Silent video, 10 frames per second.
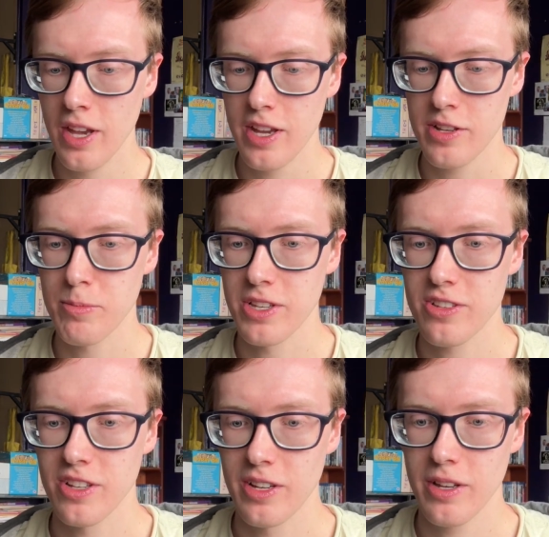It's
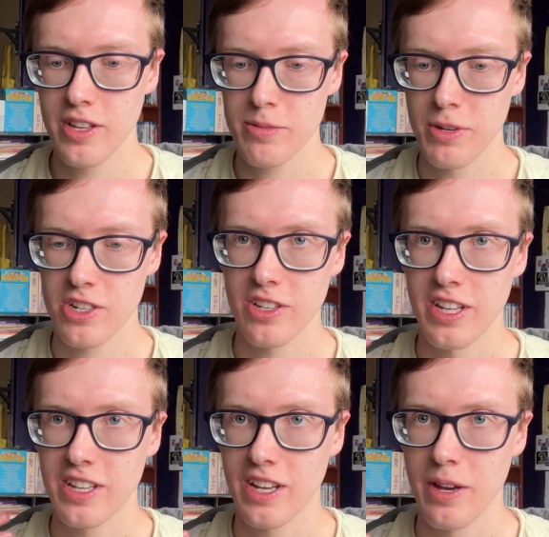much
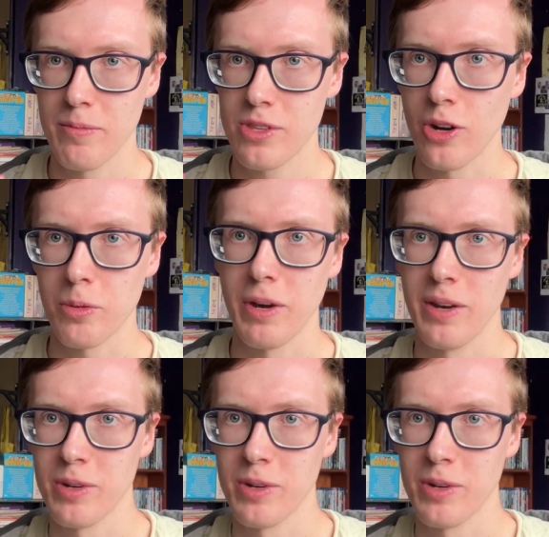like Dogman,